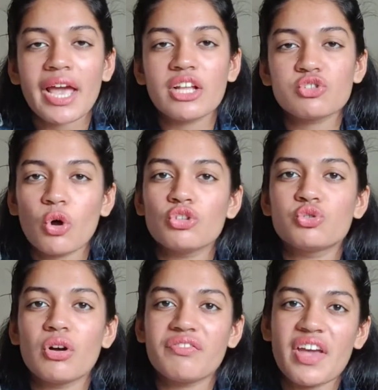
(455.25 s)
It's
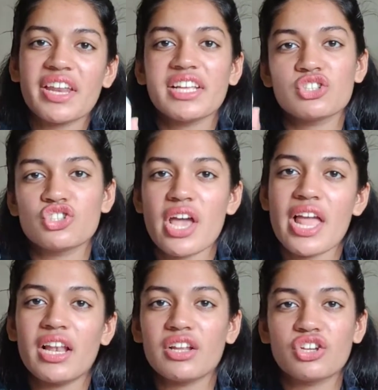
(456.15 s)
also a very
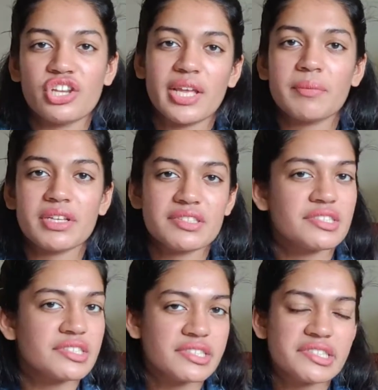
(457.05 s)
gel cream
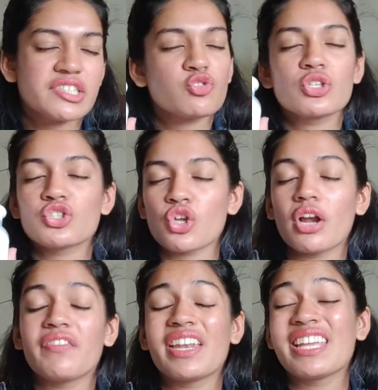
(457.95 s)
consistency, so it's
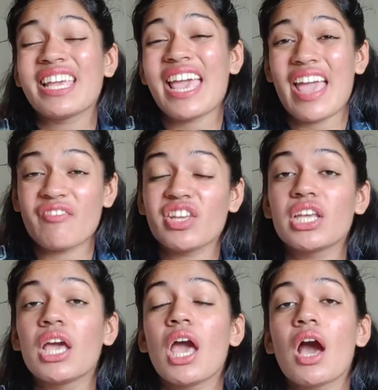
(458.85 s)
not very heavy,